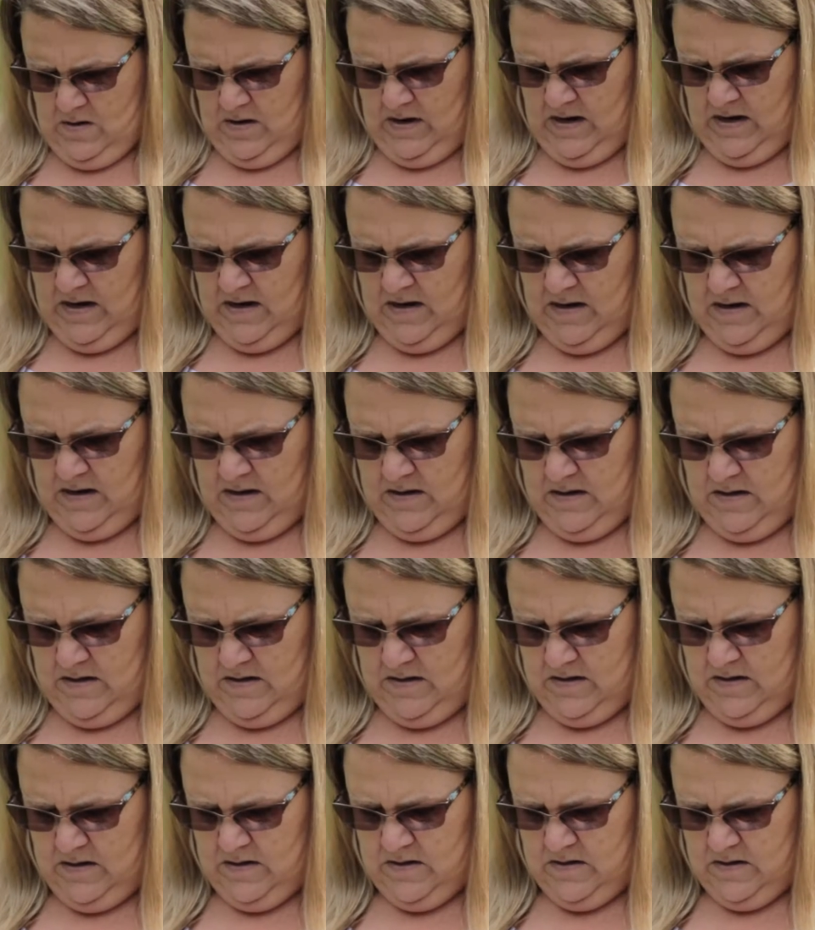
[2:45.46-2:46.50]
a
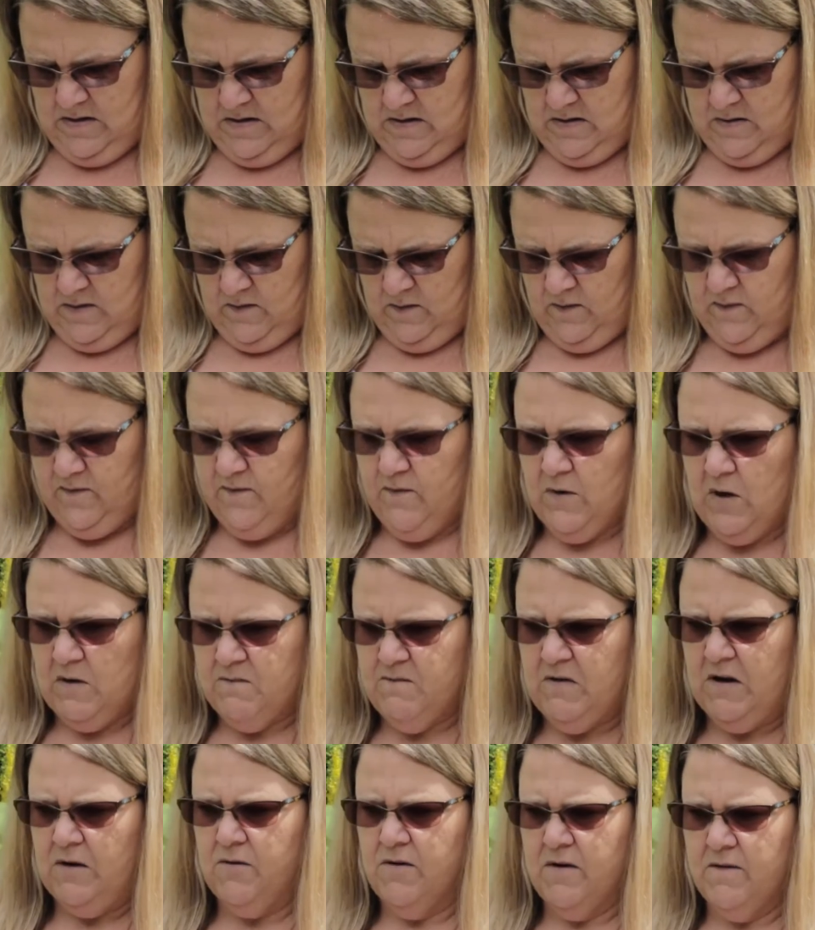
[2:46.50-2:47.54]

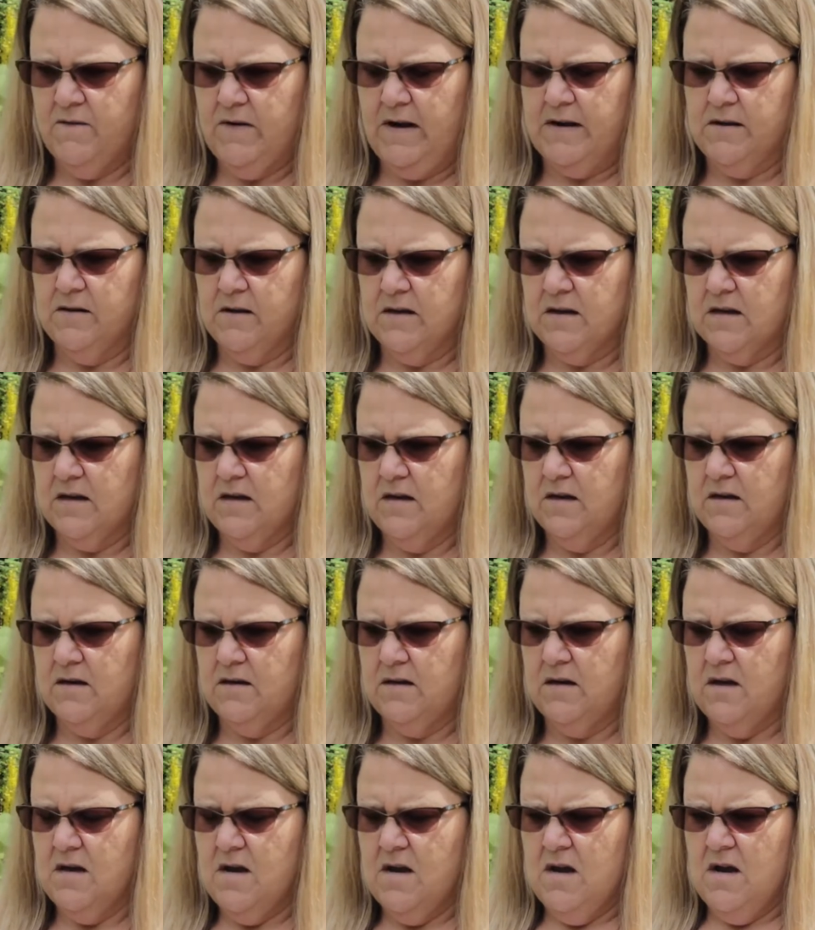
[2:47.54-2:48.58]
very violent
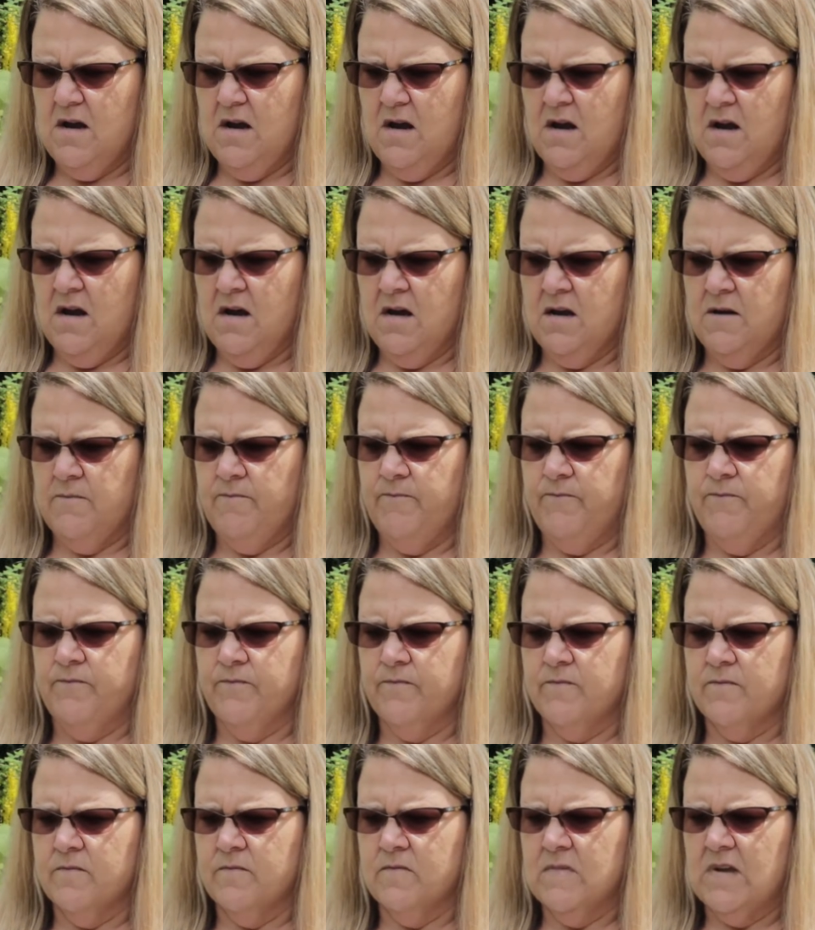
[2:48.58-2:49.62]
kid, and
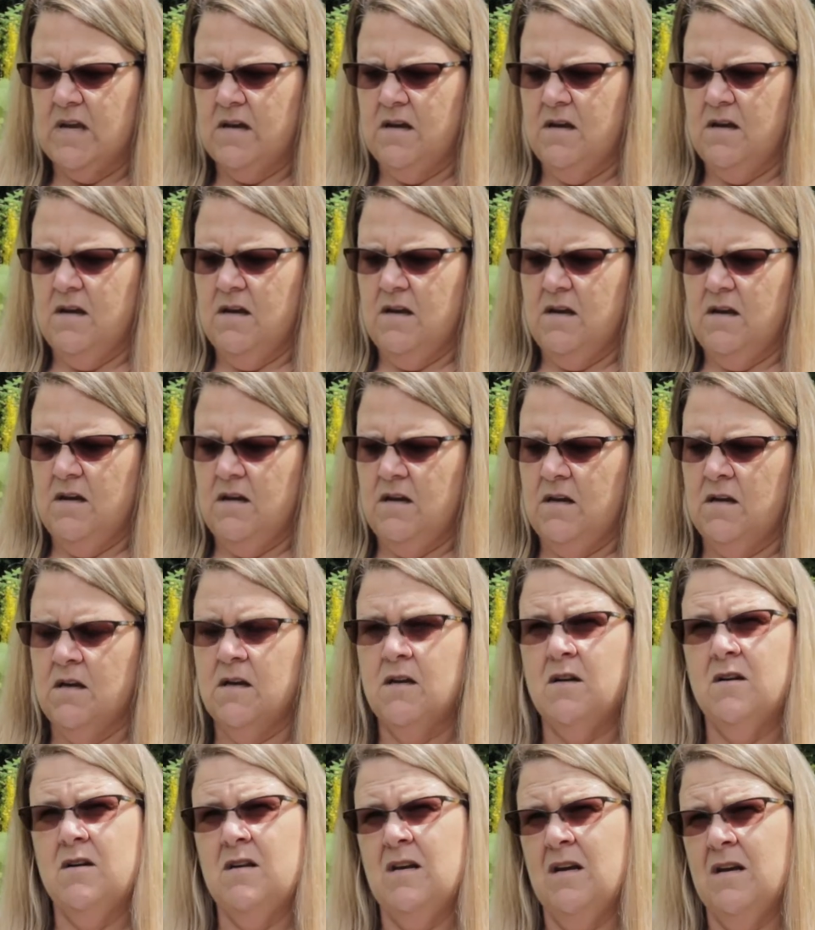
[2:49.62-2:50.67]

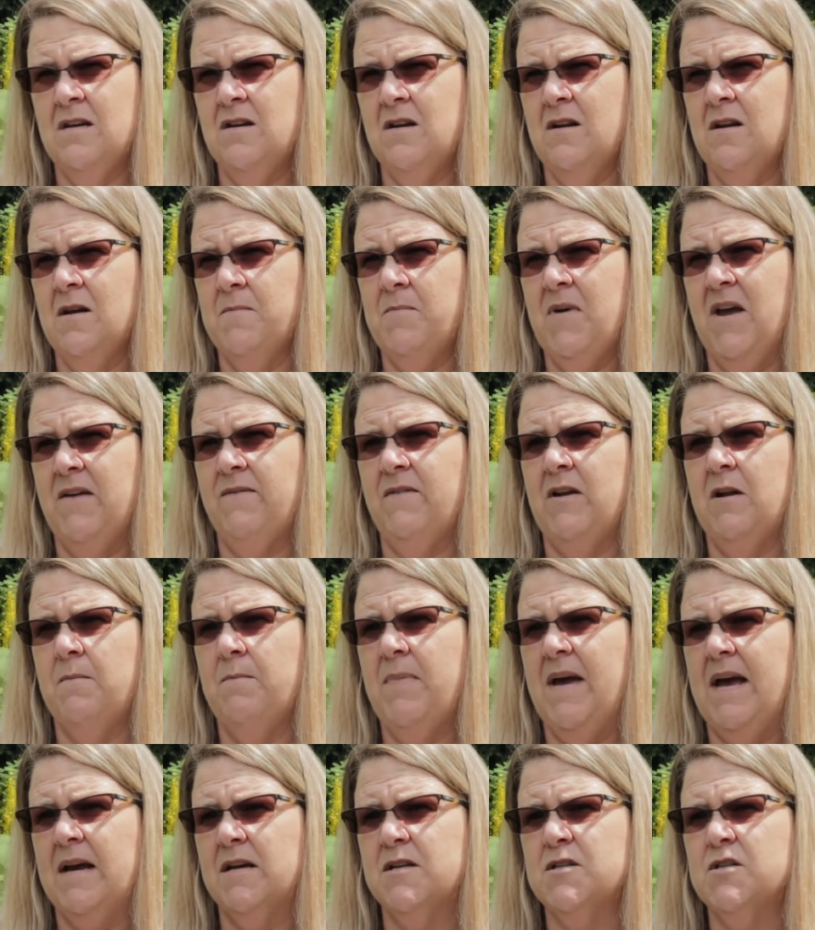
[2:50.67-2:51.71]
ended up having a
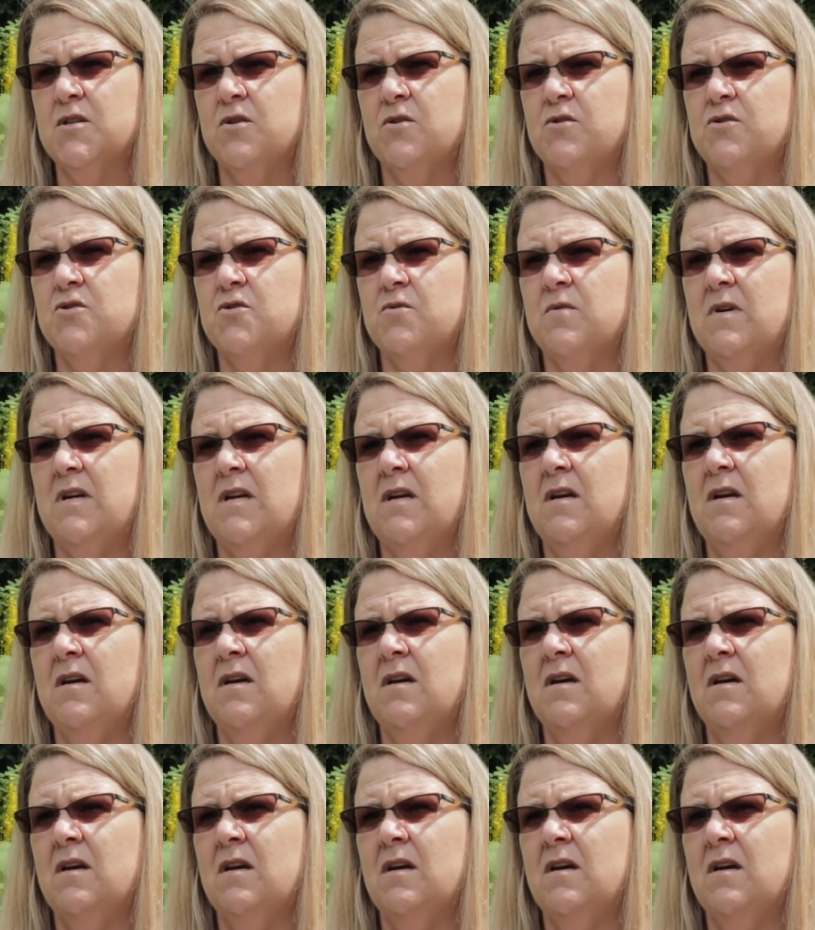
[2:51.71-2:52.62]
back surgery